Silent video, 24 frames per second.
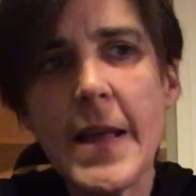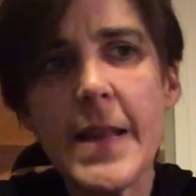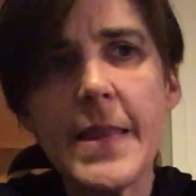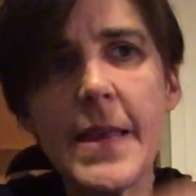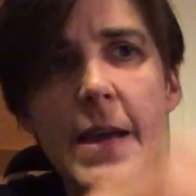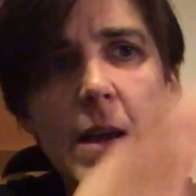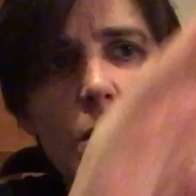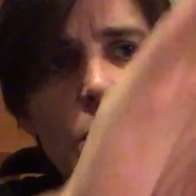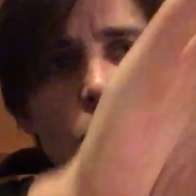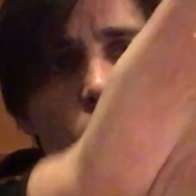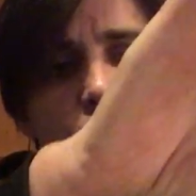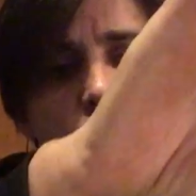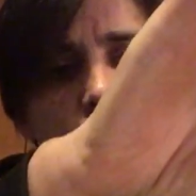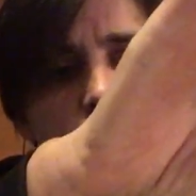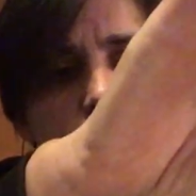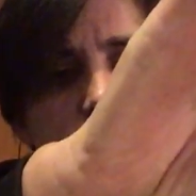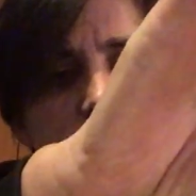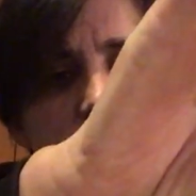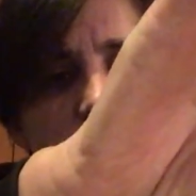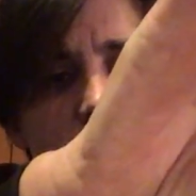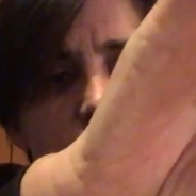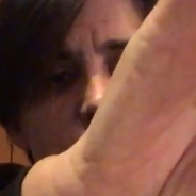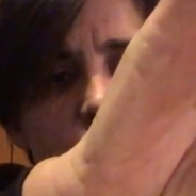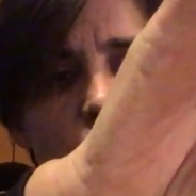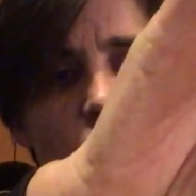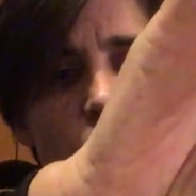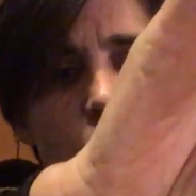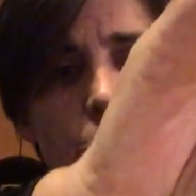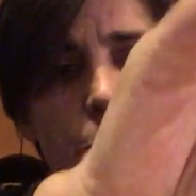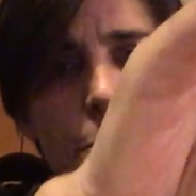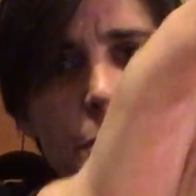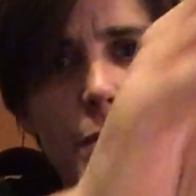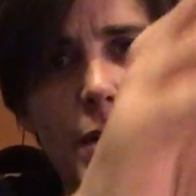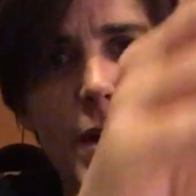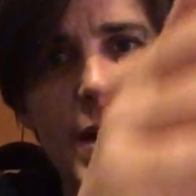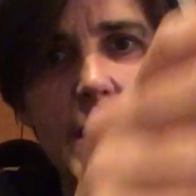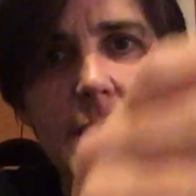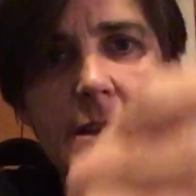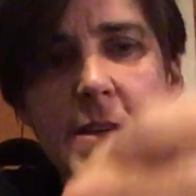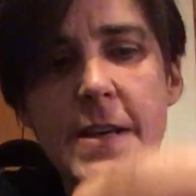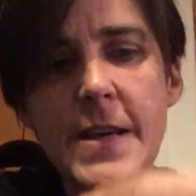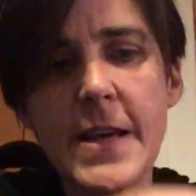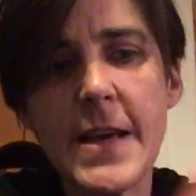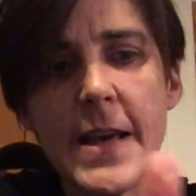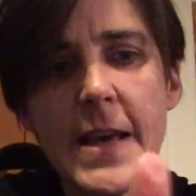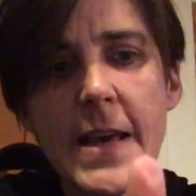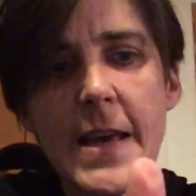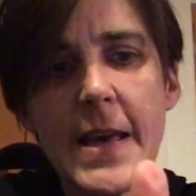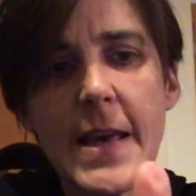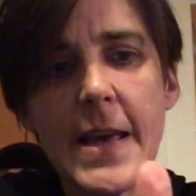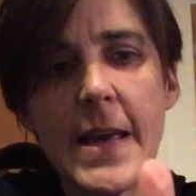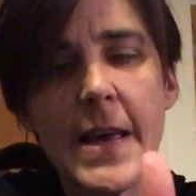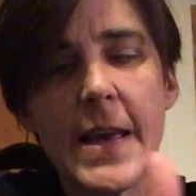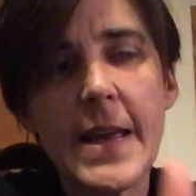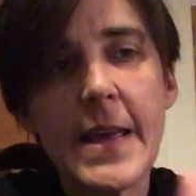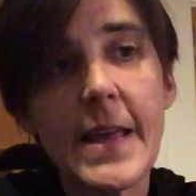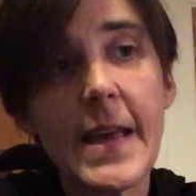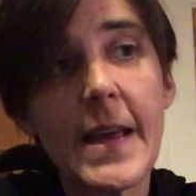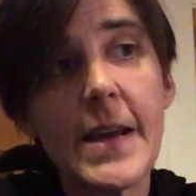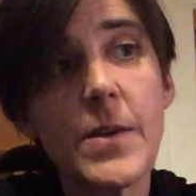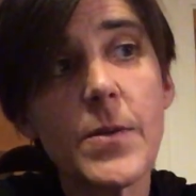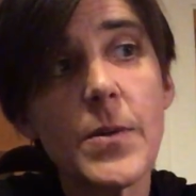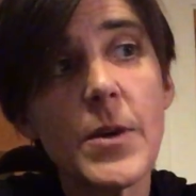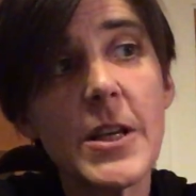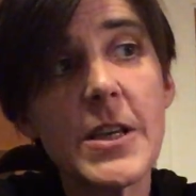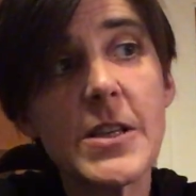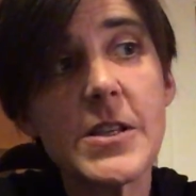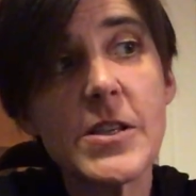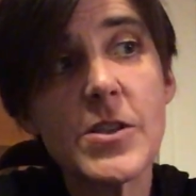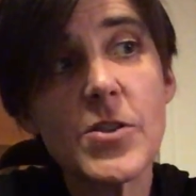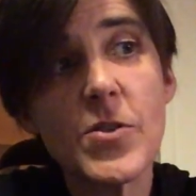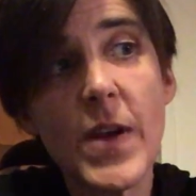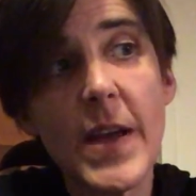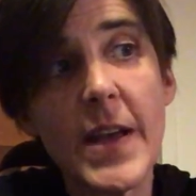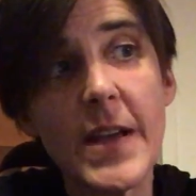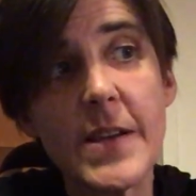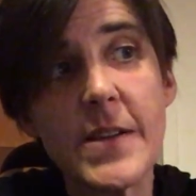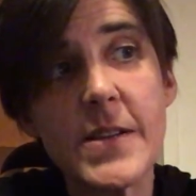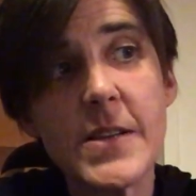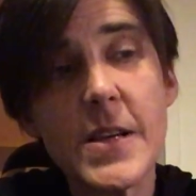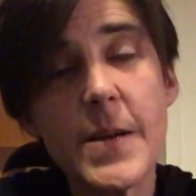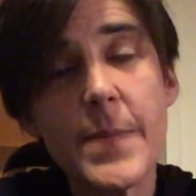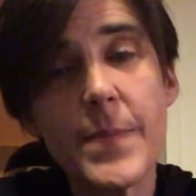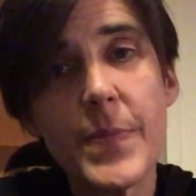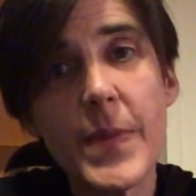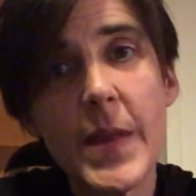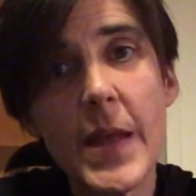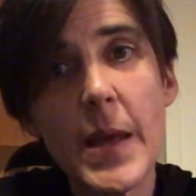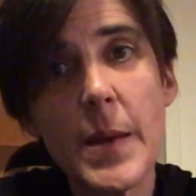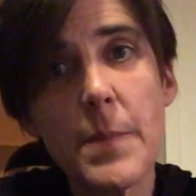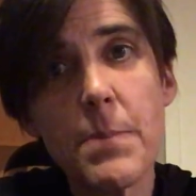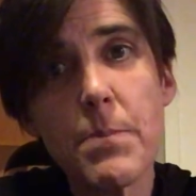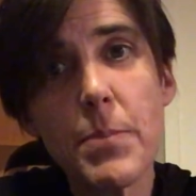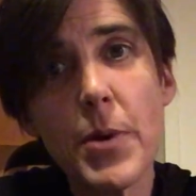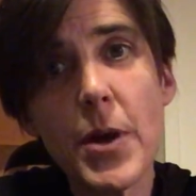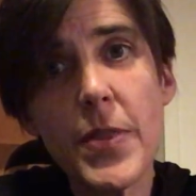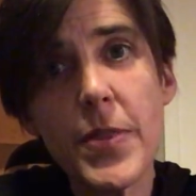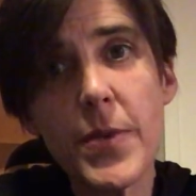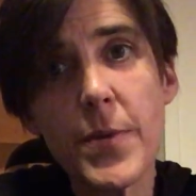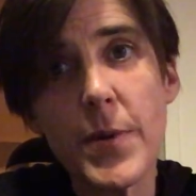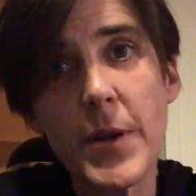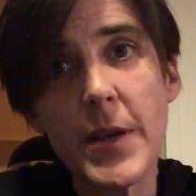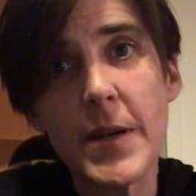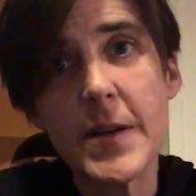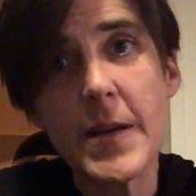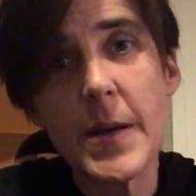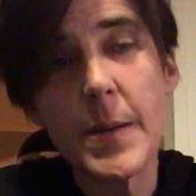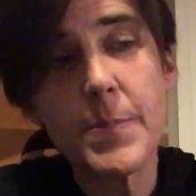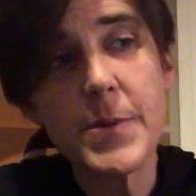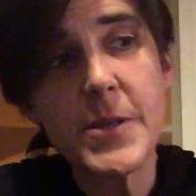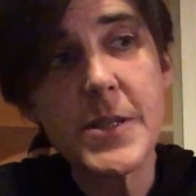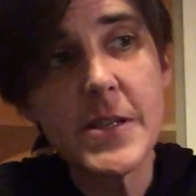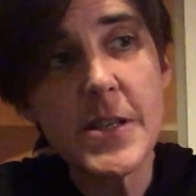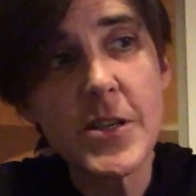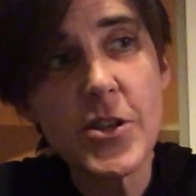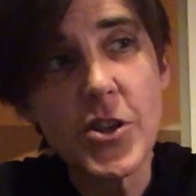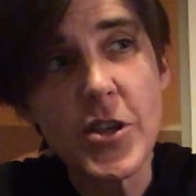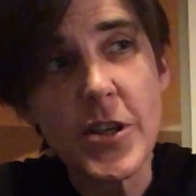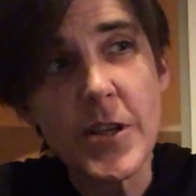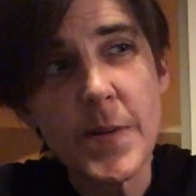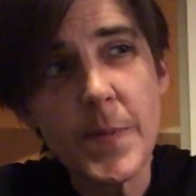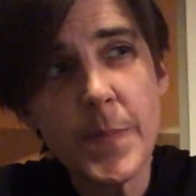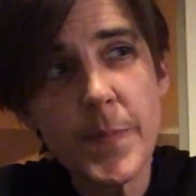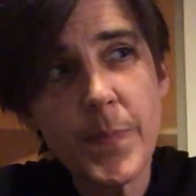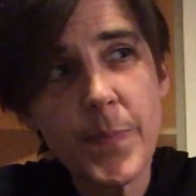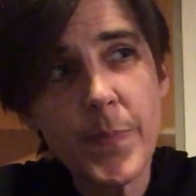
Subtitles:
They hold themselves upright, gathering strength and pondering their position.